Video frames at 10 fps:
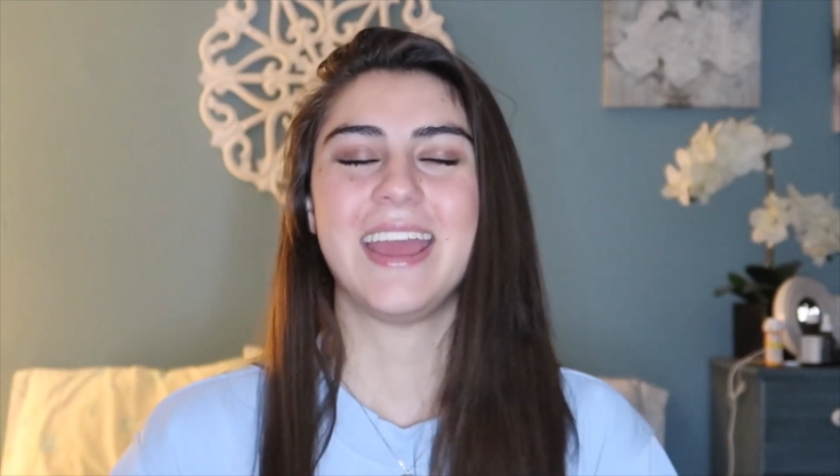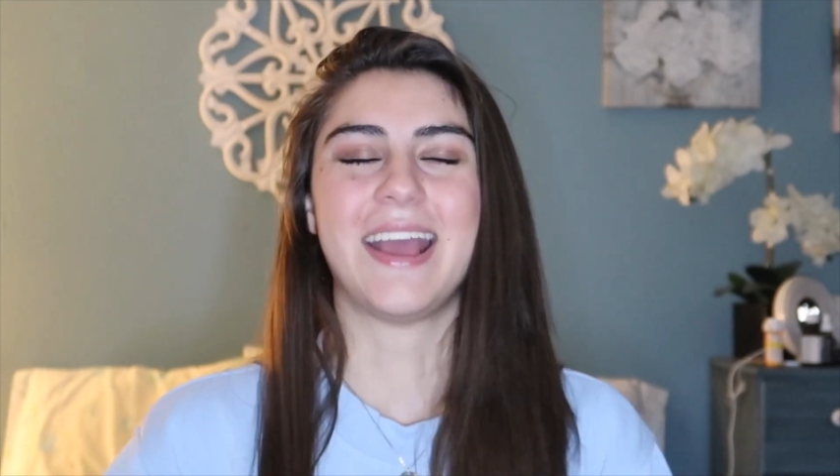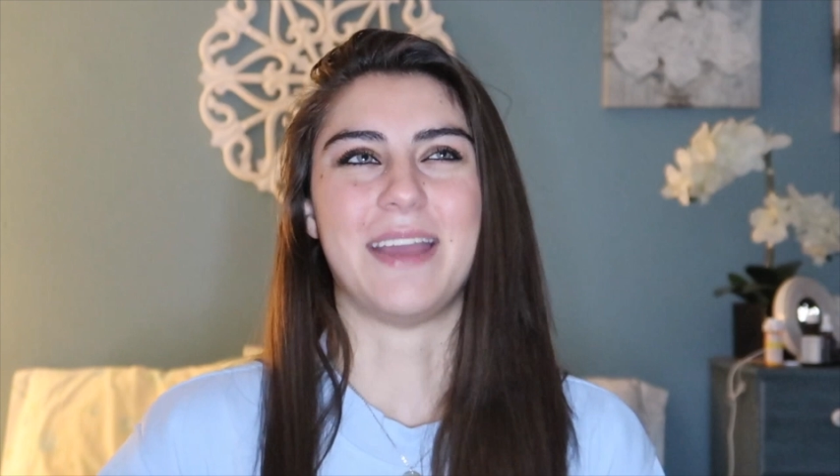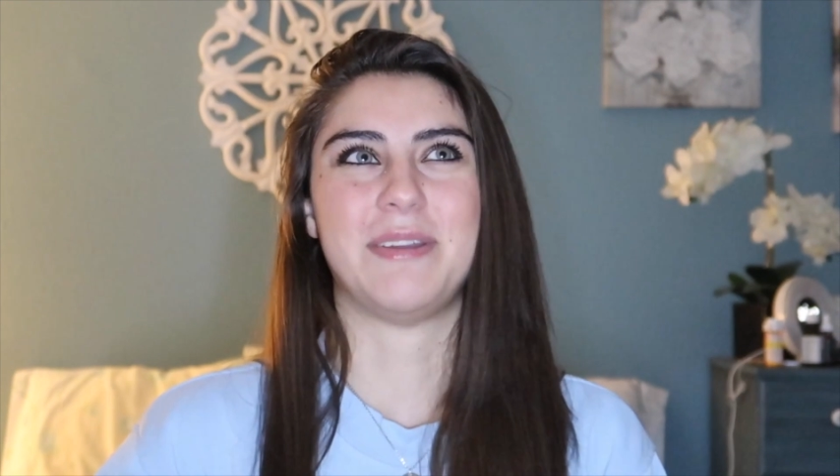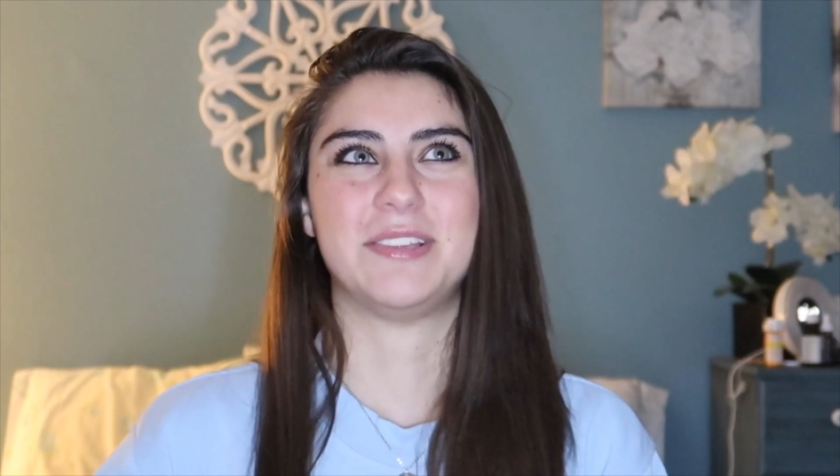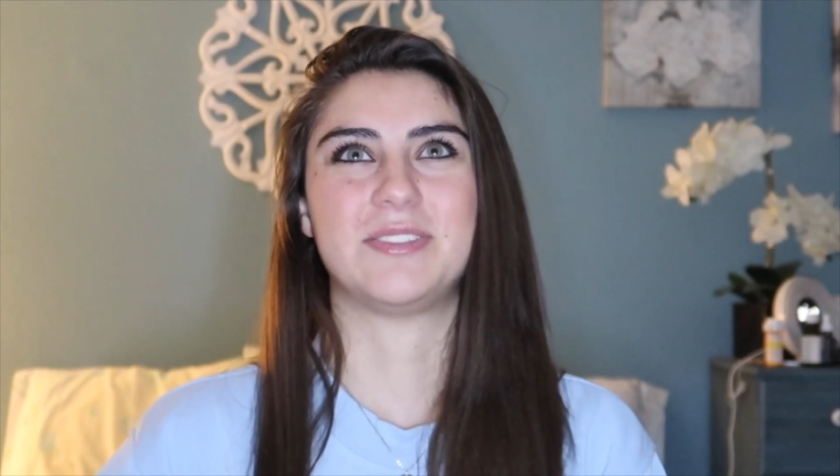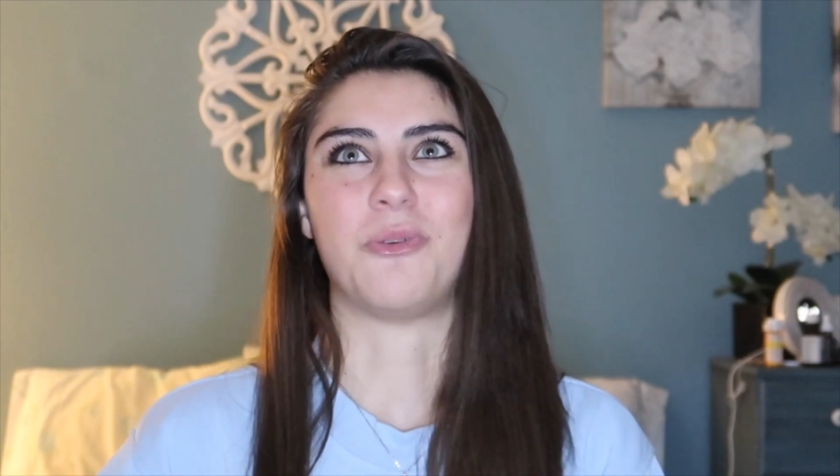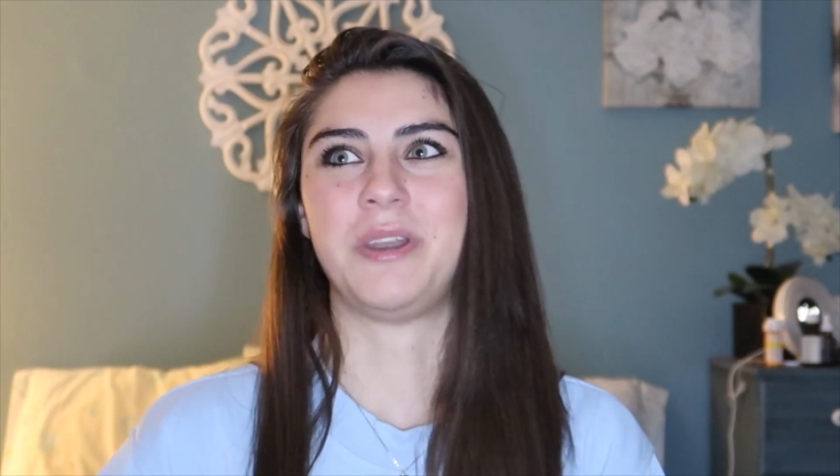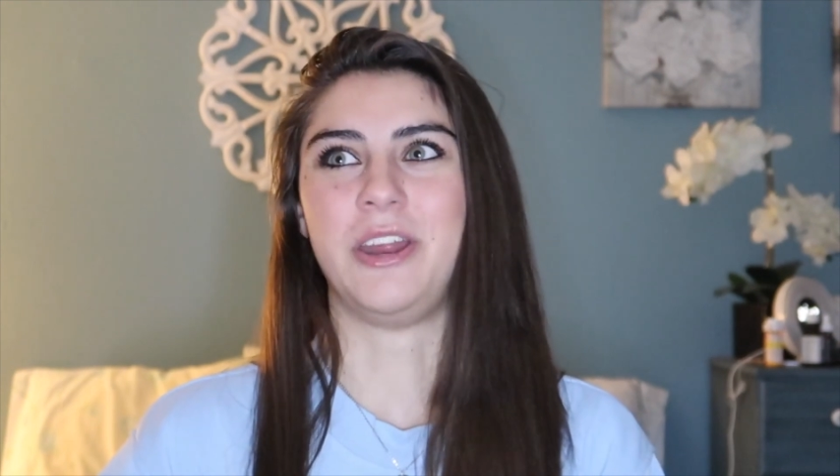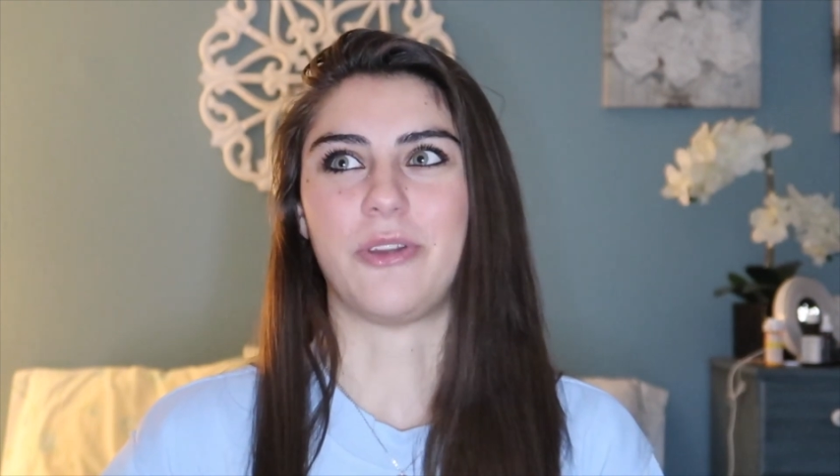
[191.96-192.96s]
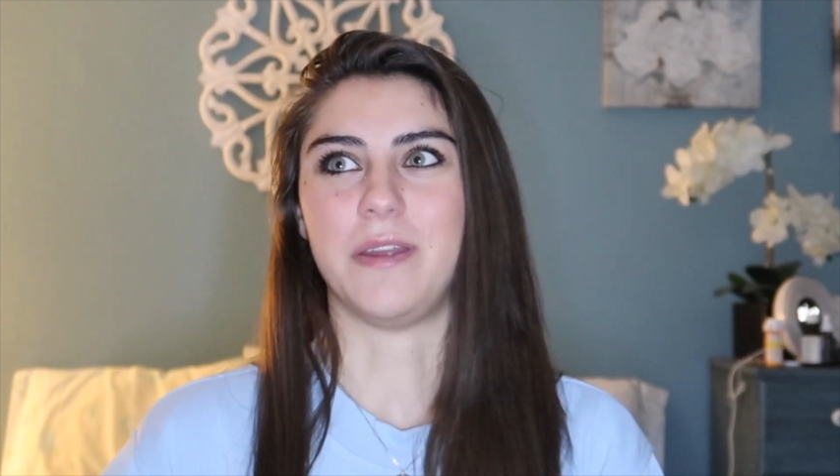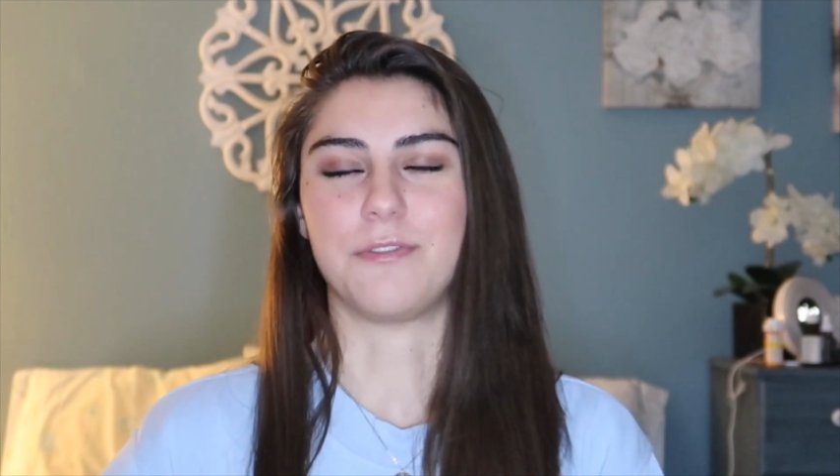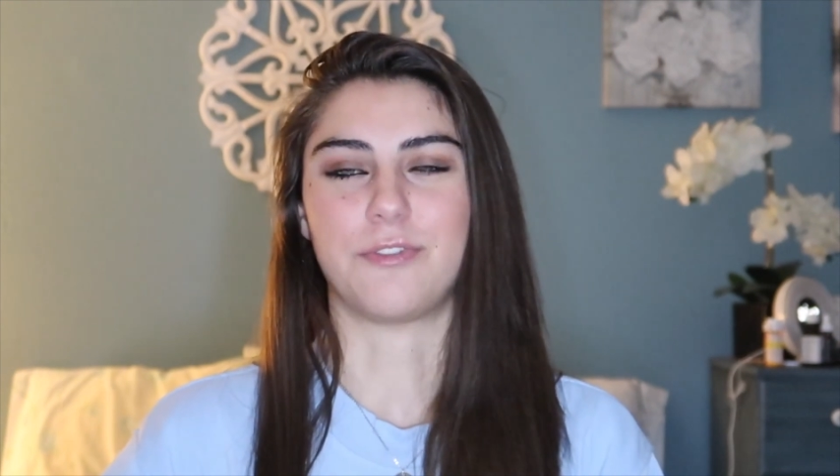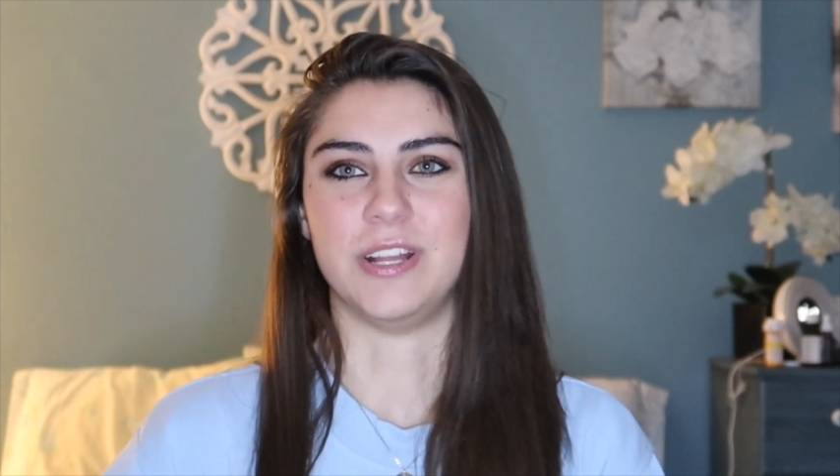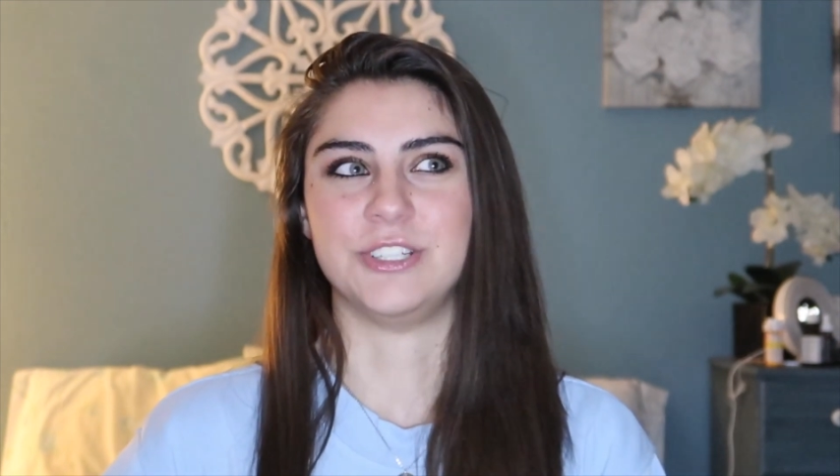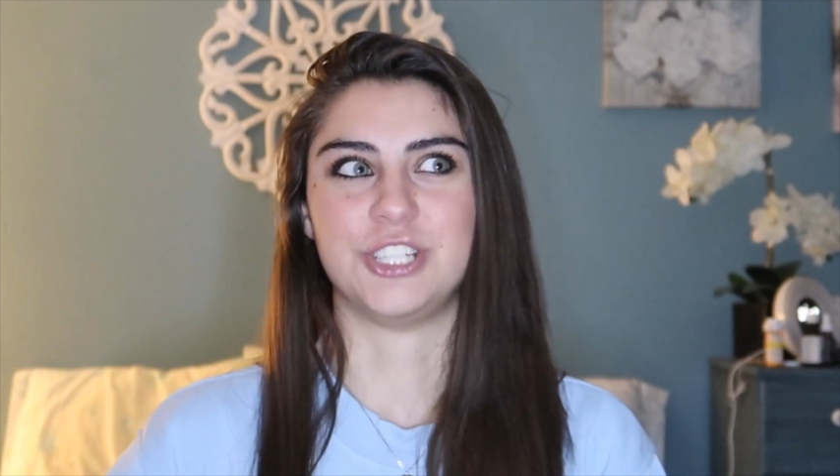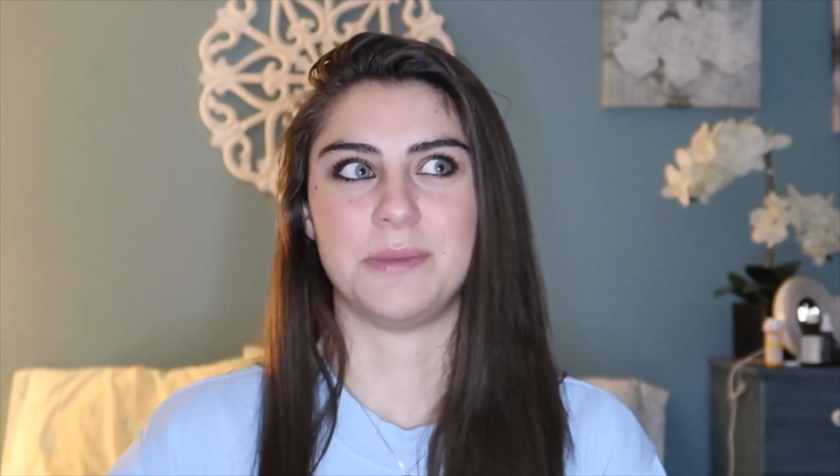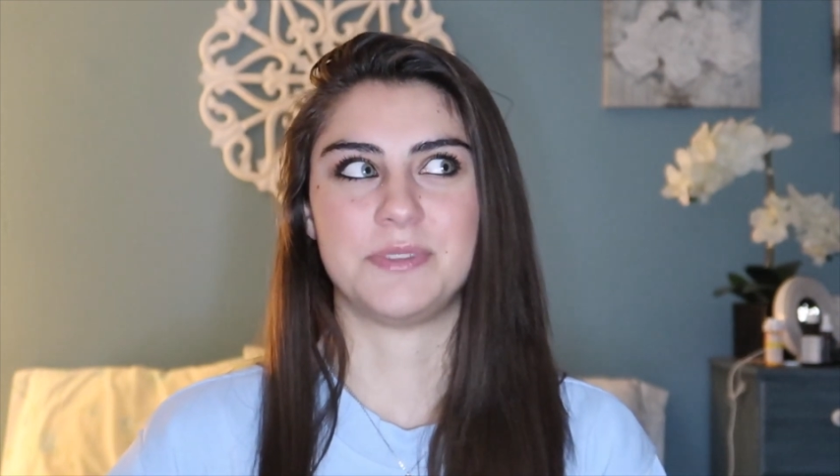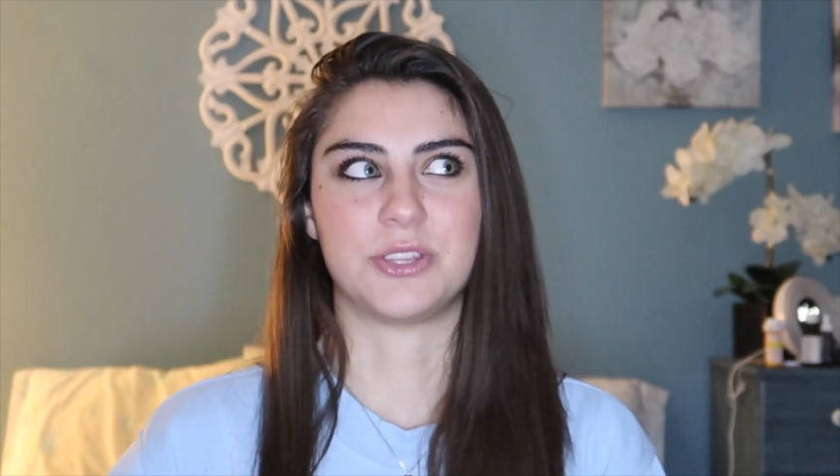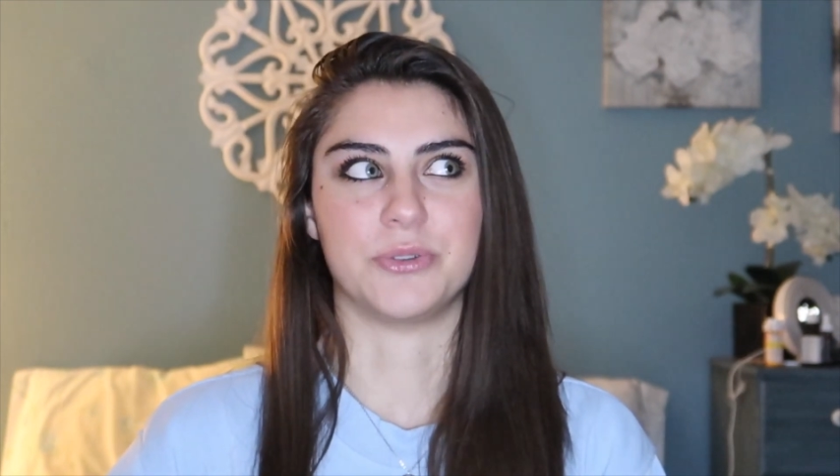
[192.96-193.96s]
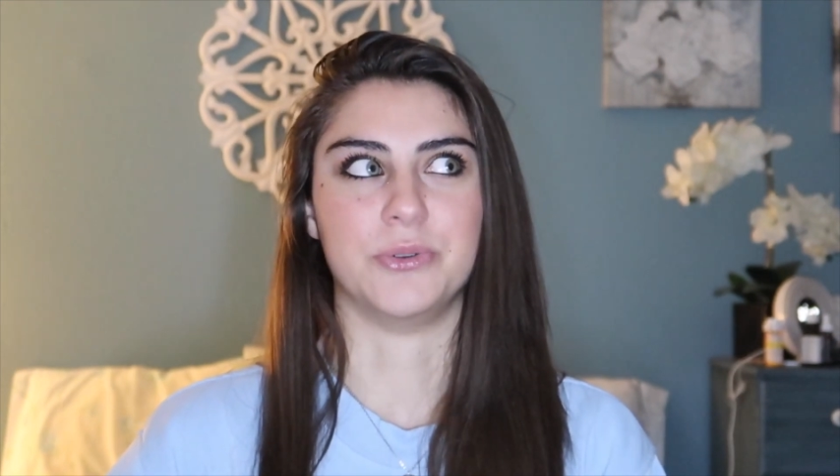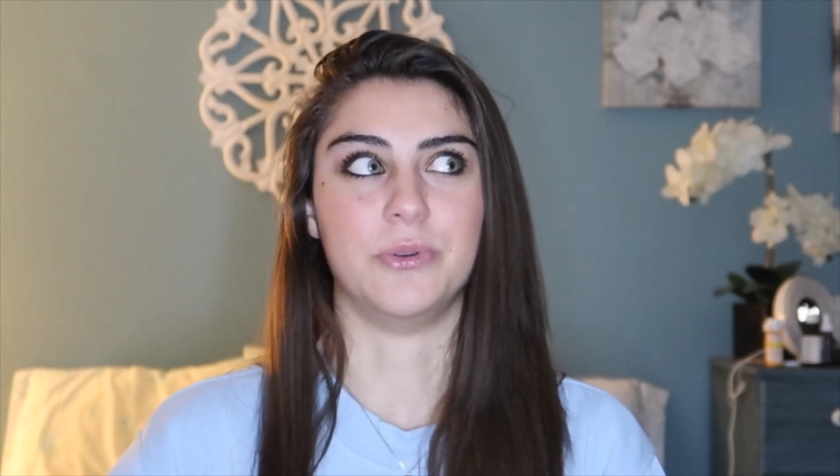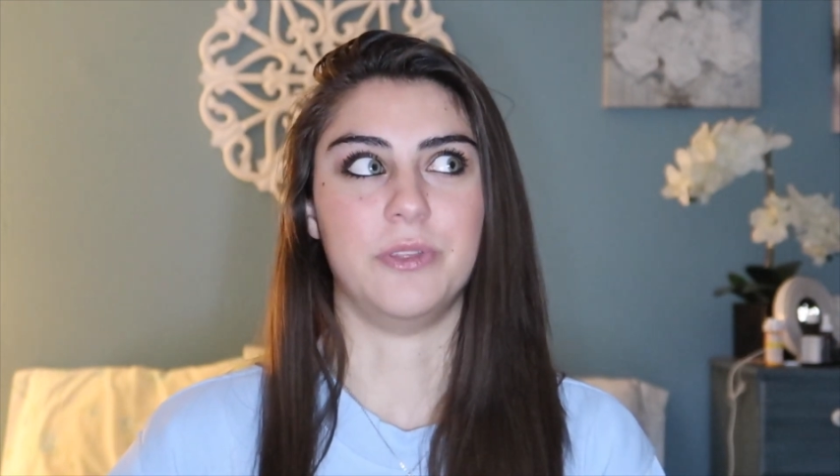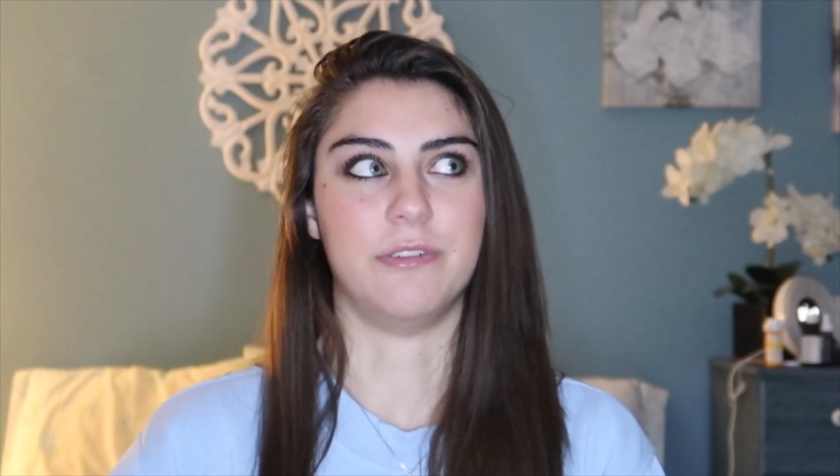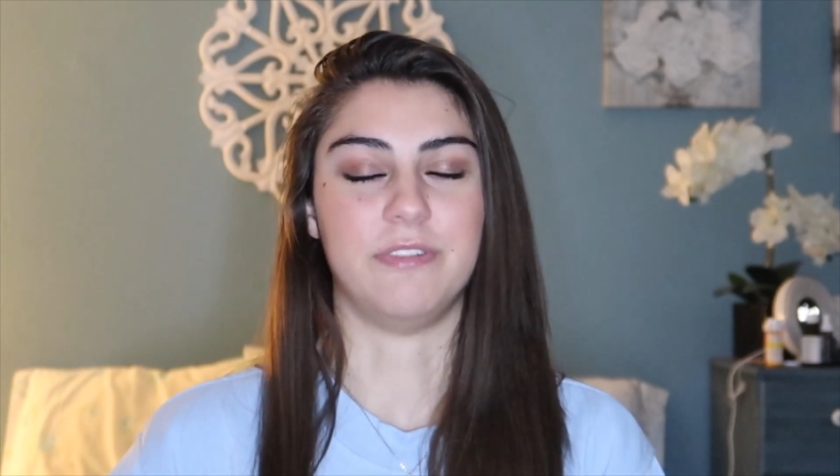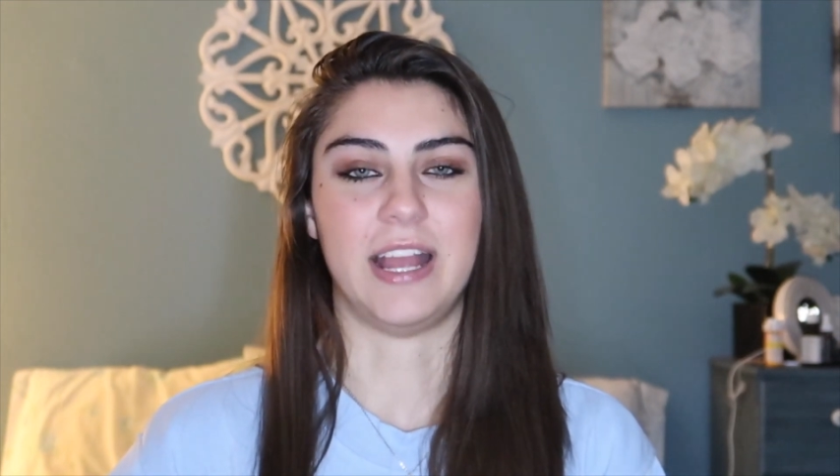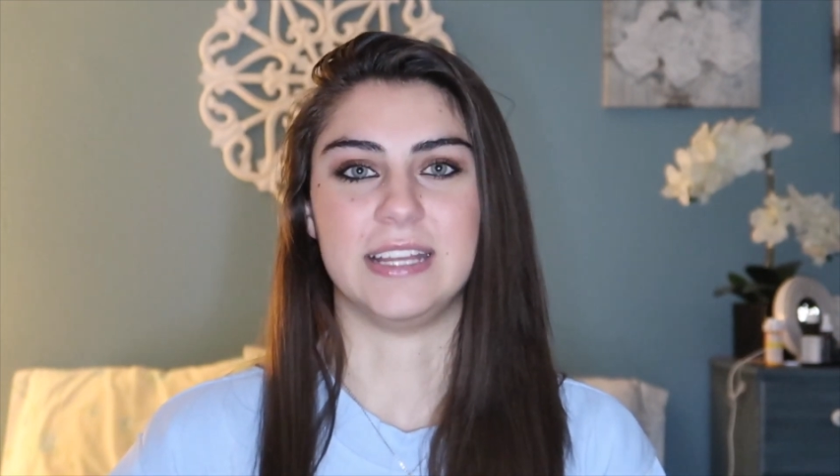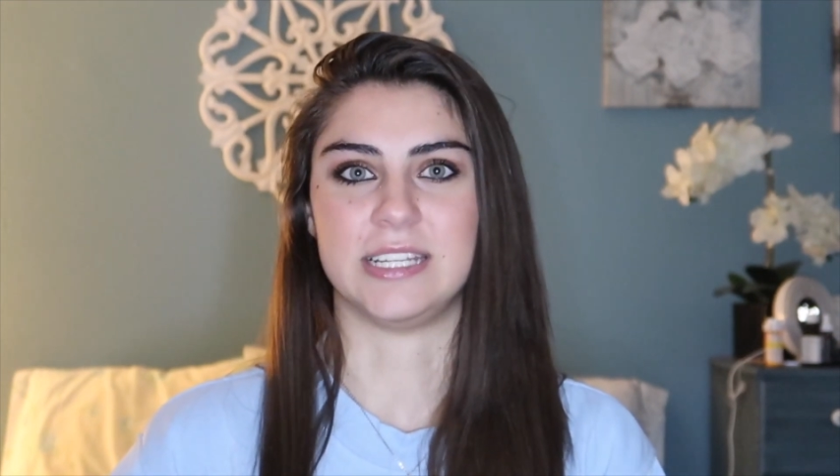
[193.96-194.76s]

I made so many great friendships through the flight